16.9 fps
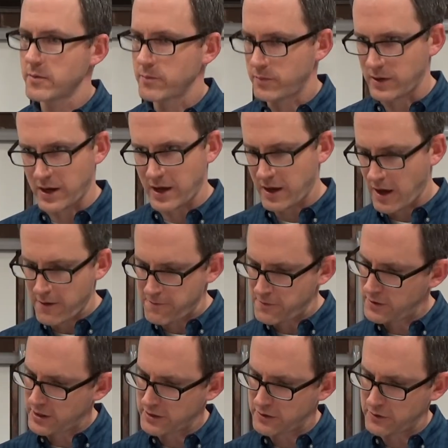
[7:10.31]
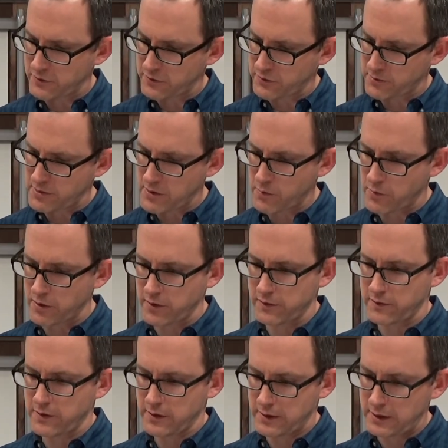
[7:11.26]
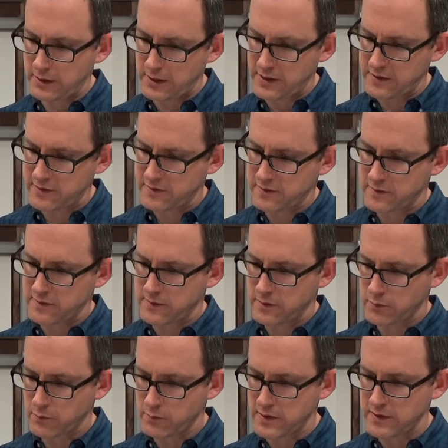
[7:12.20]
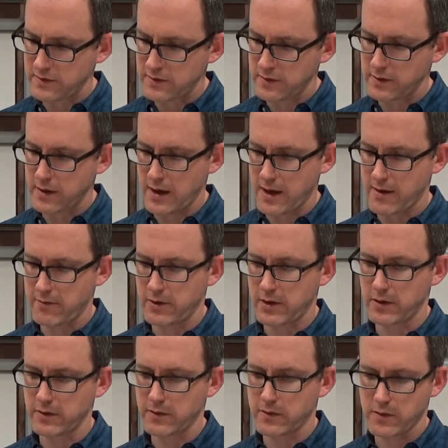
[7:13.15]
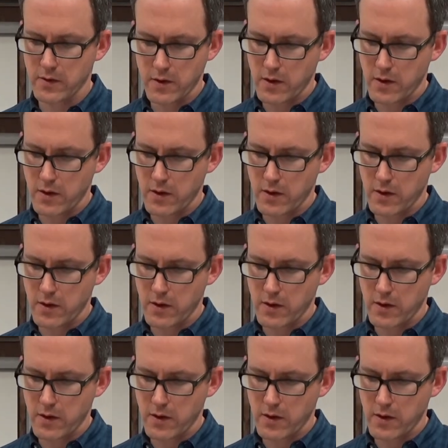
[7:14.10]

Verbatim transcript: But I, I feel like those three words, lists recent evidence,